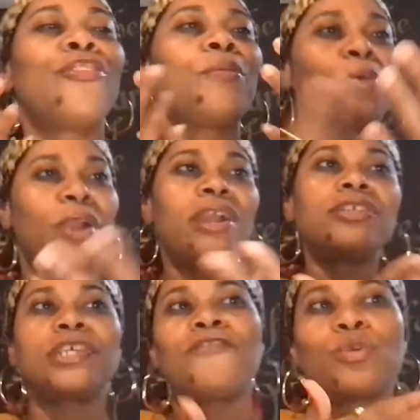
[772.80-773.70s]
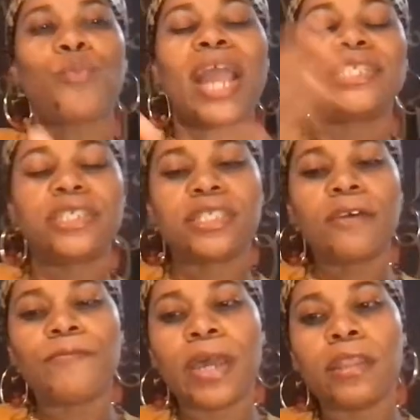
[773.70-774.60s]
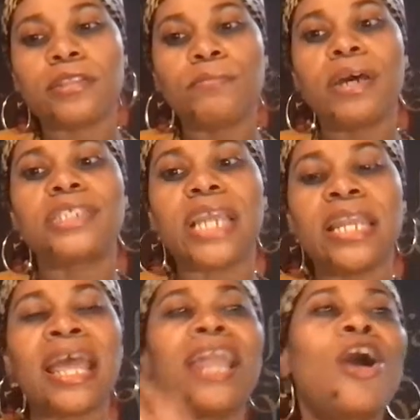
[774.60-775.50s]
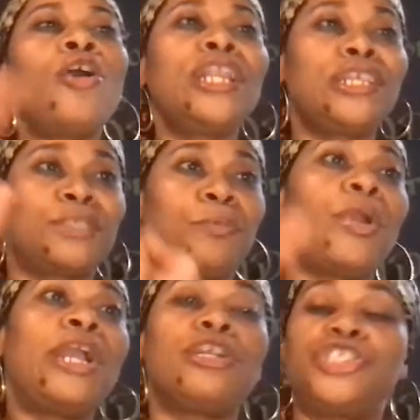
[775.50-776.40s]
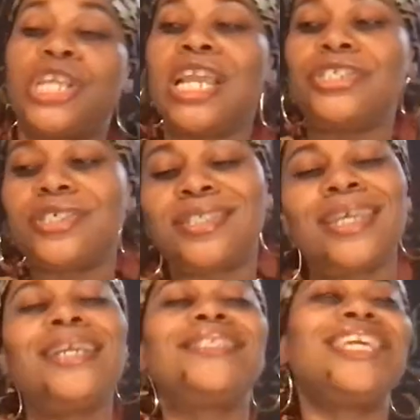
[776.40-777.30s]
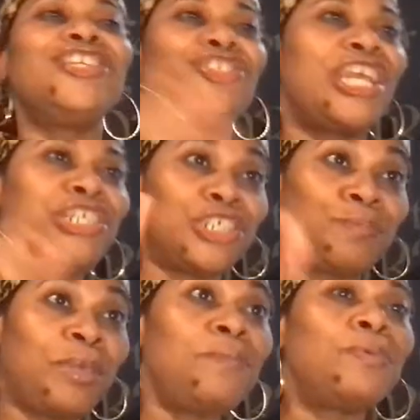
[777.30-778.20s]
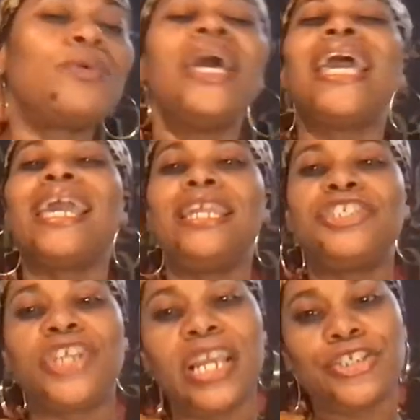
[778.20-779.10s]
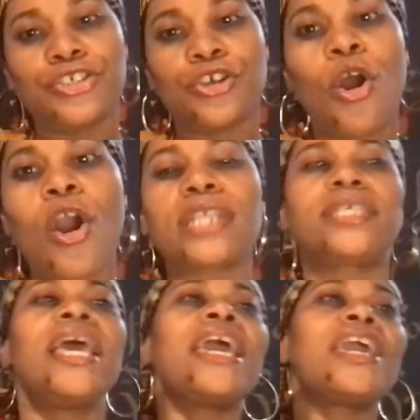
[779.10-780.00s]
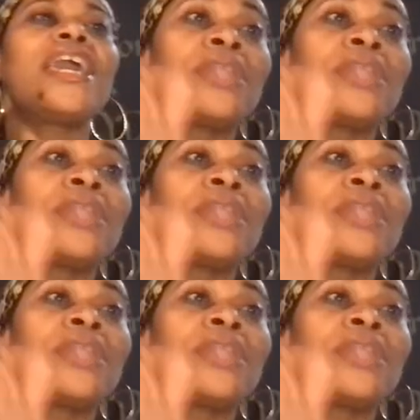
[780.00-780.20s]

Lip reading: the prayers of the righteous availeth much. And not only does prayer changes things, it changes people and it changes hearts. It will